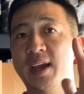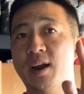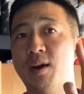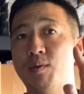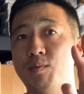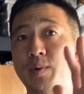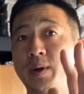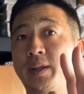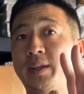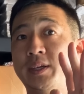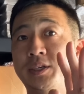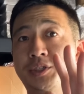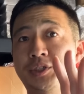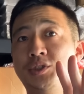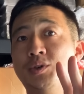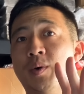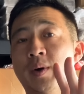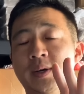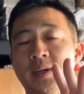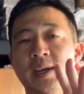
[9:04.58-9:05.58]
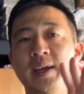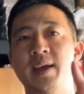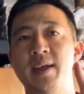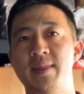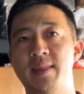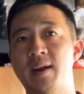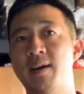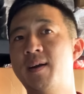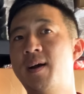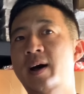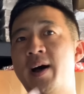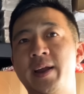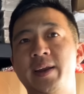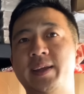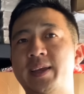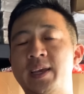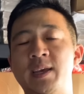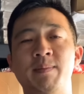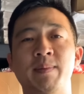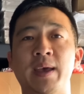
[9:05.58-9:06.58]
are really short. They're on
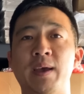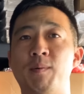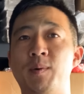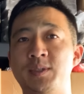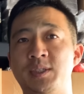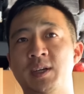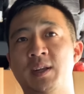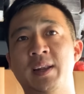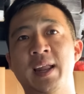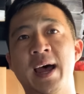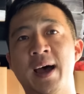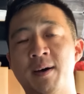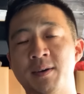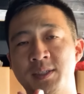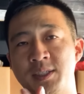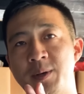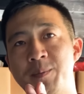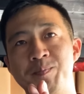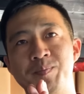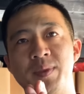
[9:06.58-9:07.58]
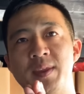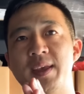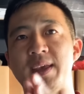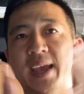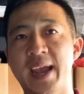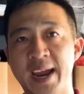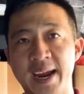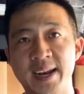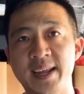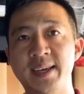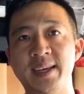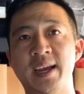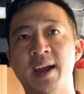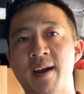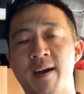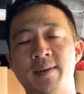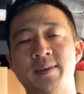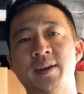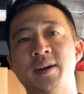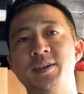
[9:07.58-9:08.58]
eBay, which allows 80
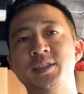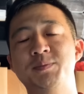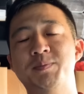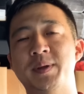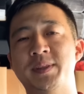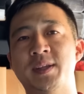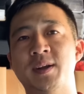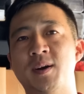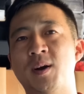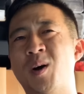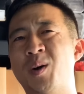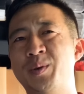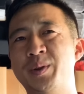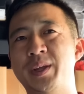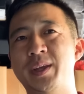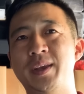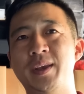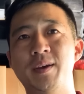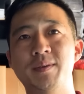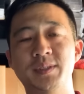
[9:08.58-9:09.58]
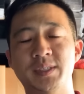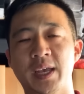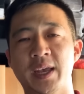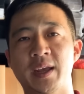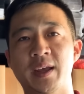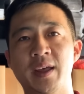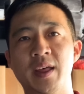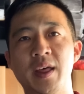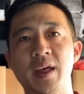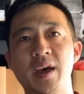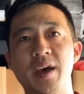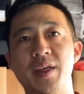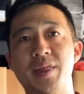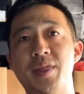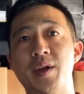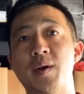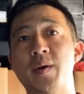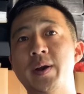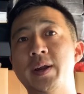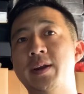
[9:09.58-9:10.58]
characters, but they're only using
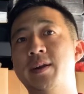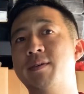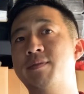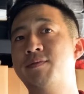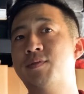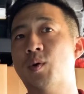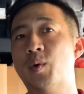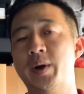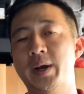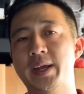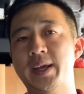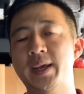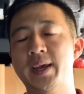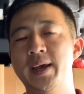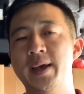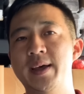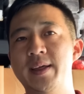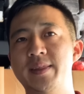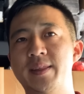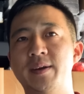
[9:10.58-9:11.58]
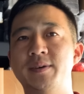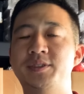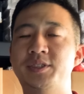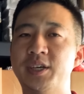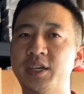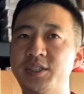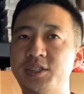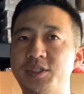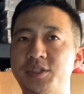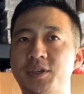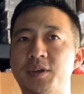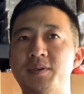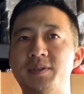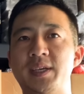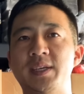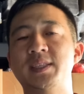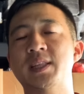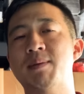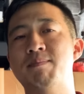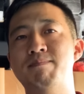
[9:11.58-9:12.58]
30 to 40. They're just
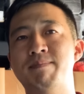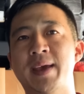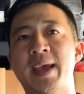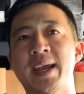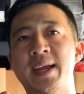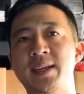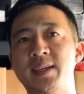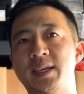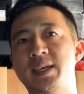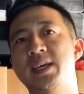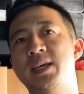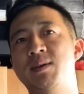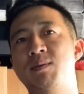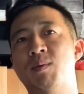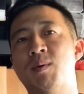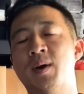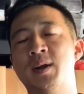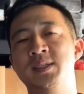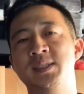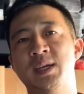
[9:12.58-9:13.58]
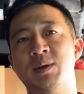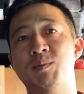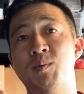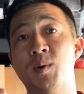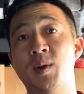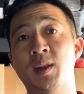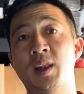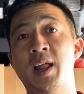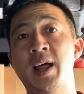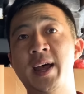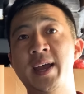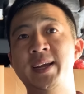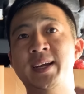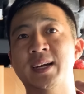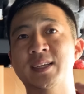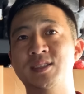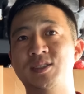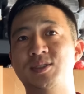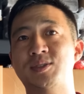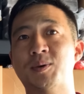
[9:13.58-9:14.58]
using the main keywords and relying
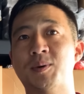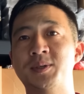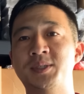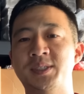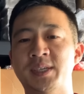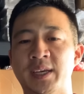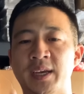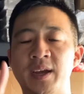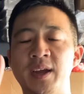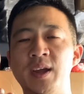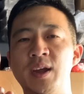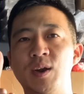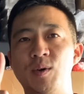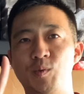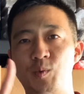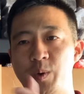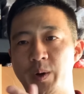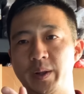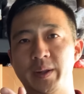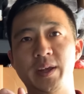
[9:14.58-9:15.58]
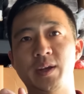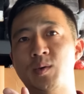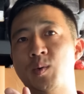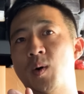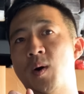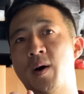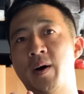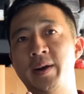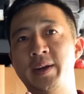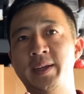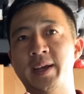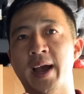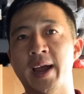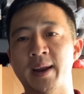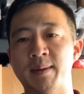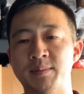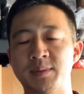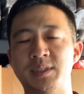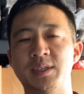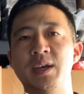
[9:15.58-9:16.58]
on sourcing really quality
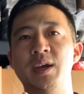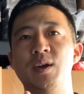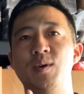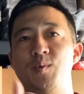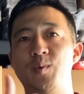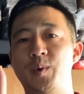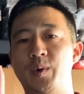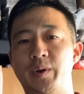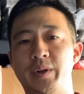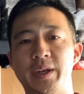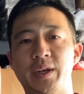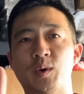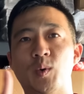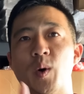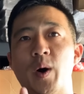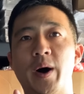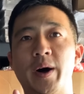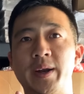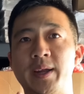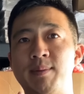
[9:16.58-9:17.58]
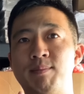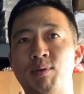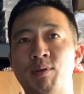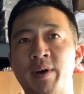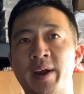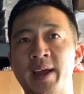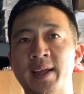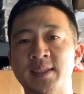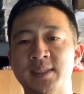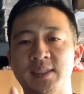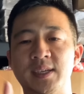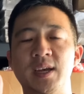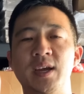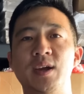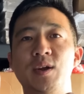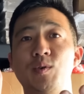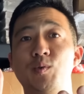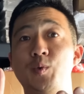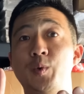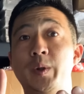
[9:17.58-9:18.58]
items, really quality brands,
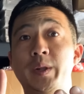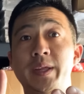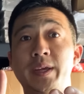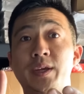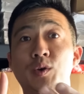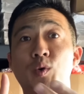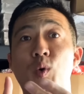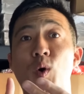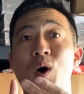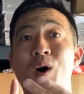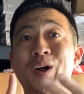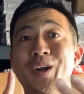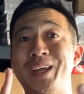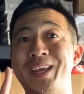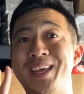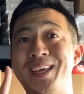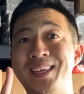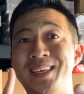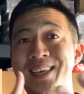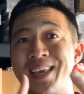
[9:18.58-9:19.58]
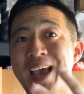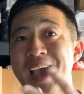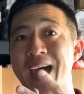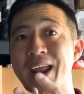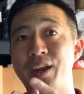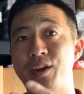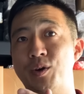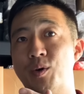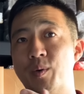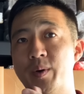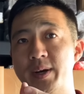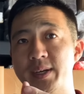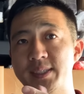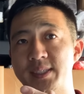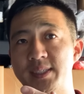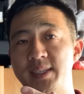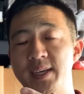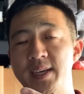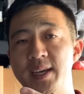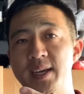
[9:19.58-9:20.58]
really quality
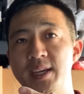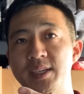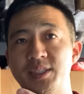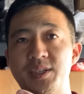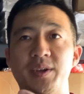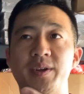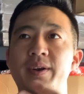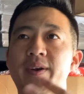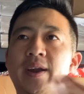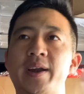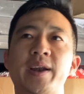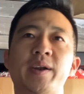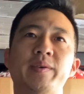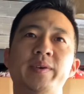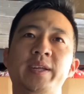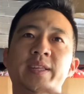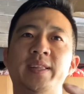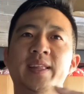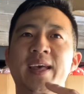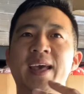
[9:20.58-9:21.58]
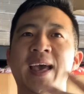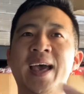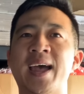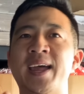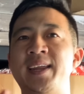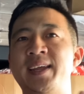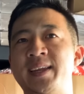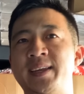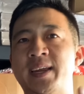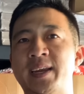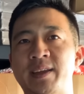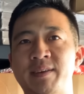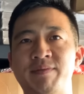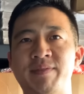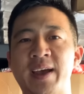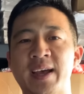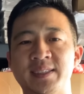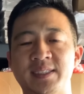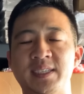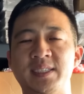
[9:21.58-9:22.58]
categories. So they don't need to add in any
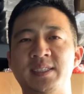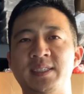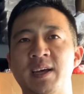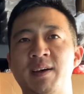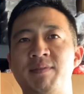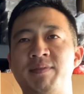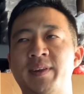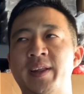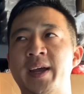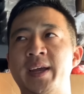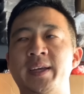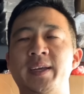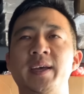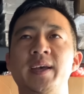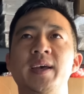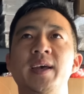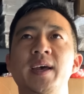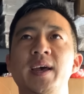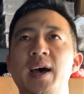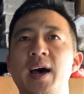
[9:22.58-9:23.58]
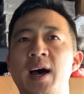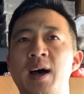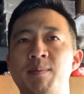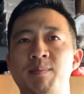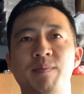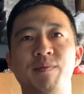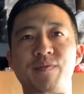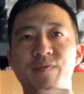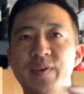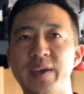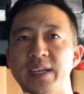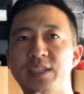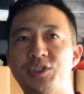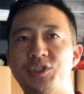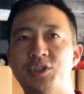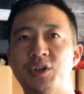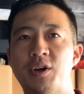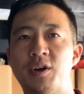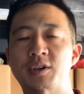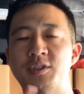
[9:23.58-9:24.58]
fancy stuff like
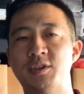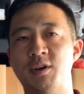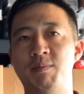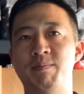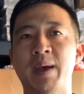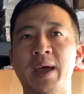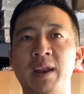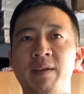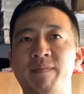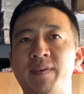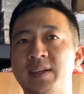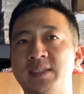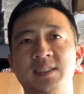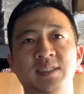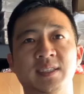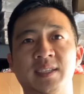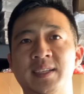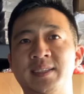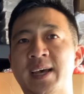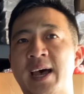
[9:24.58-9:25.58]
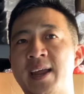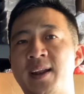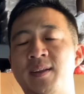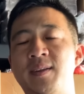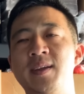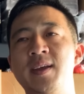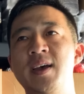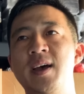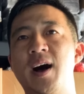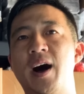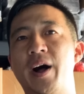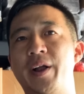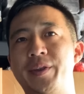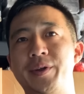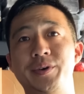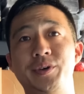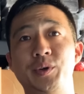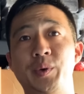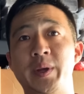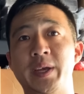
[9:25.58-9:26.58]
features or benefits to the title. All they're
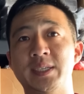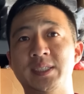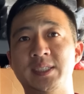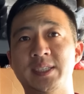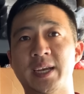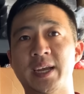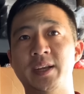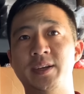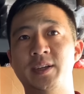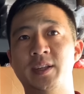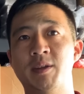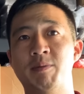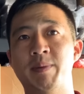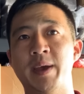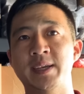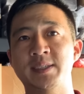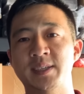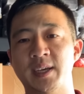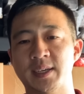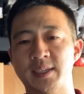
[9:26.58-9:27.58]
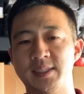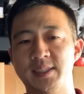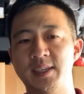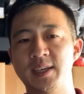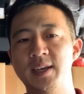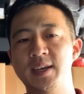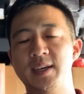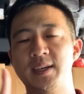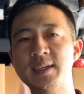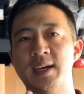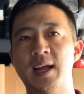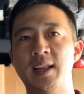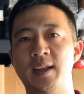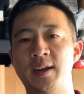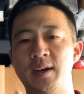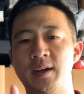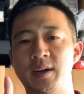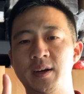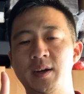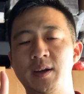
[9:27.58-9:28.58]
doing is sticking to the basics:
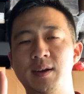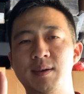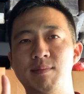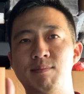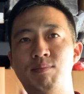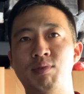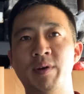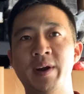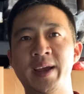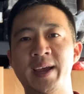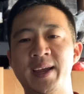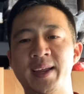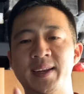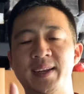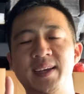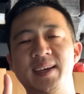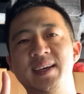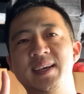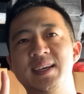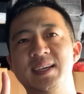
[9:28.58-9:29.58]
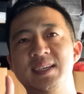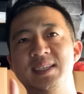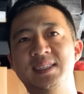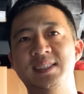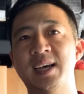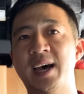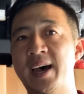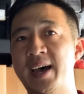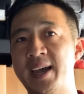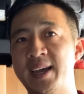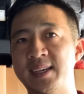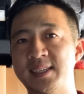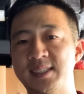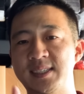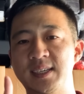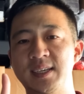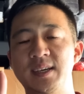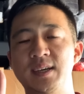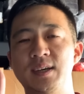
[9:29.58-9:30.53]
color, brand, size,